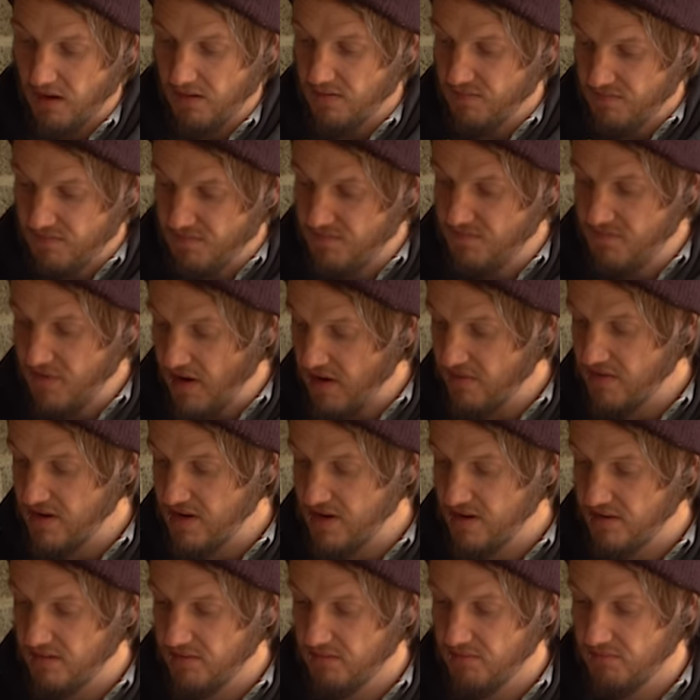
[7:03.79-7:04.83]
I
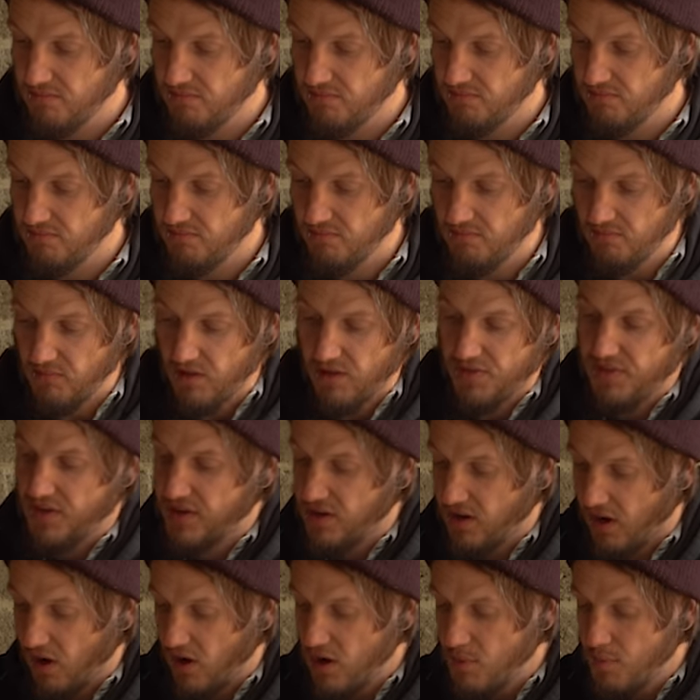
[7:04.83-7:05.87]
very I
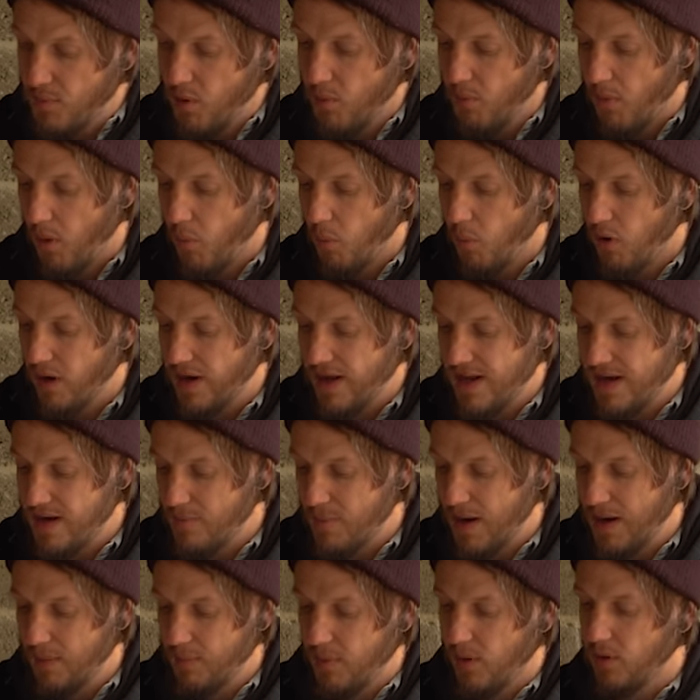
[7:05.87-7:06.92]
think I only put my wallet in the
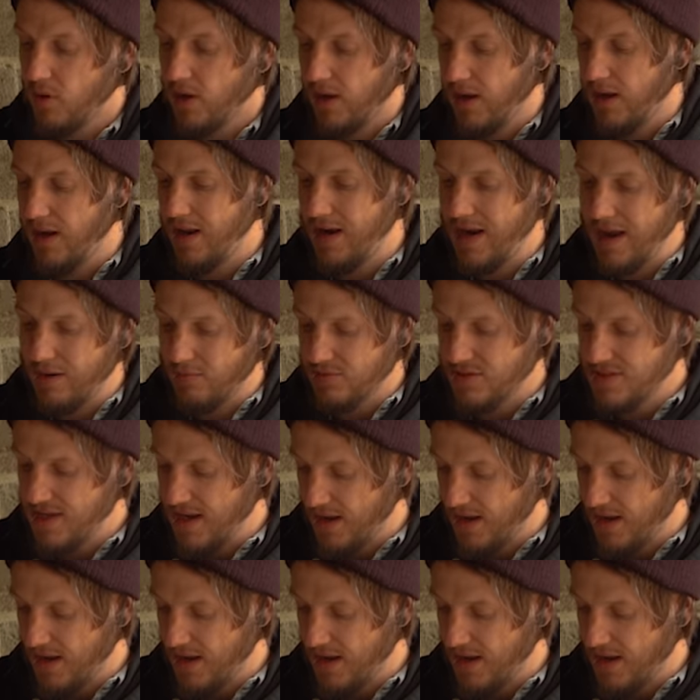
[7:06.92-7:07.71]
back pocket and that was